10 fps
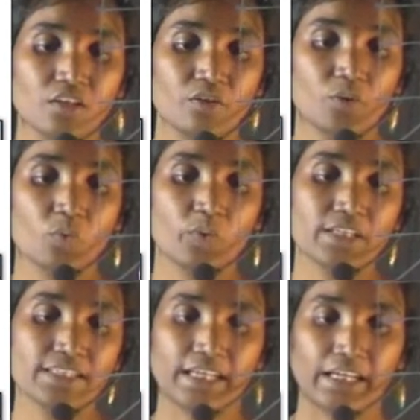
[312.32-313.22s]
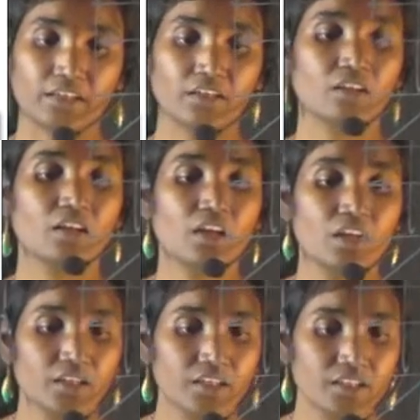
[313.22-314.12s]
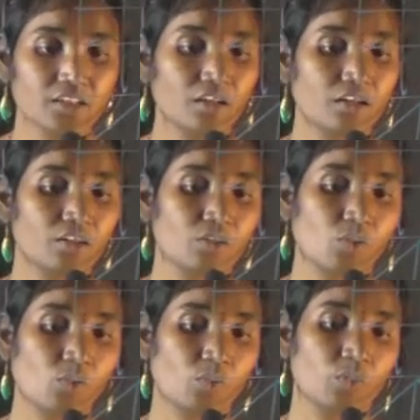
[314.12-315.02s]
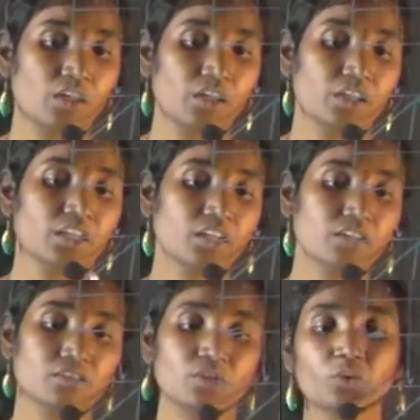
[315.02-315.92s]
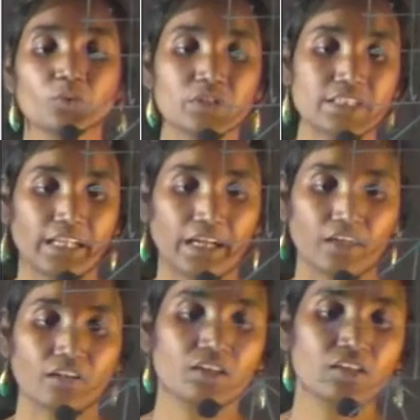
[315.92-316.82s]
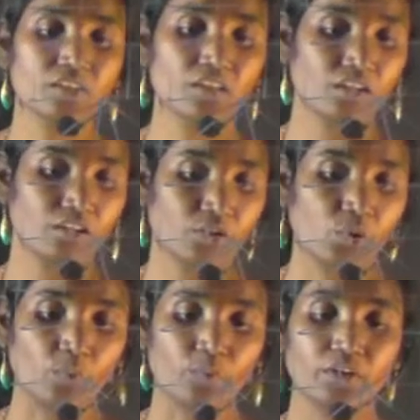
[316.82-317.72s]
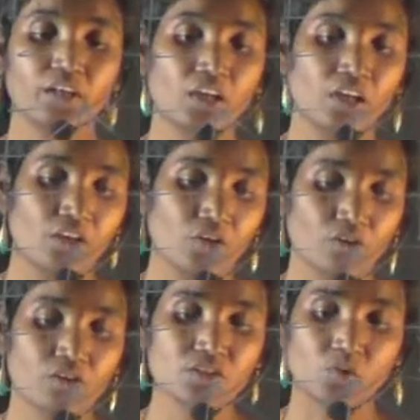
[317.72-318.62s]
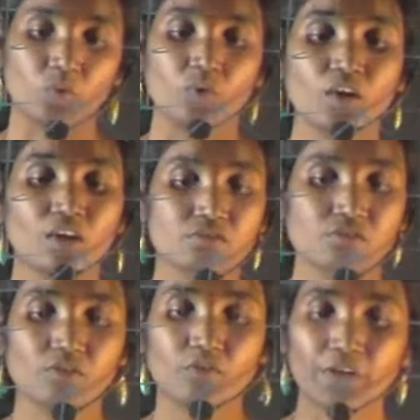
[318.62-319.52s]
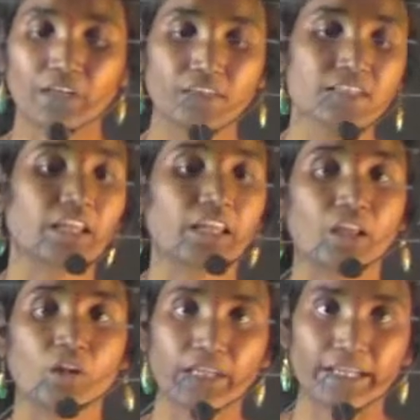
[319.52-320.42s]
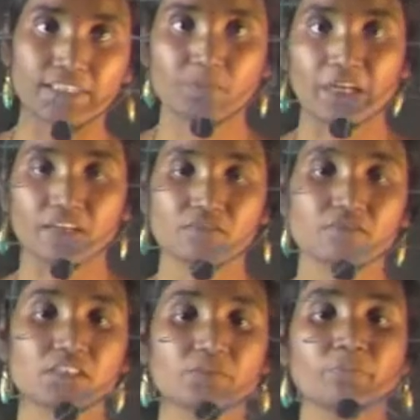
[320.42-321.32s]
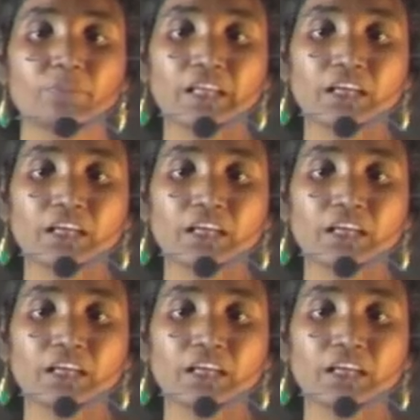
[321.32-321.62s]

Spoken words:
row wise attacking. here no, here q2 is attacking, here no, here also no. So for this I cannot expand, so simply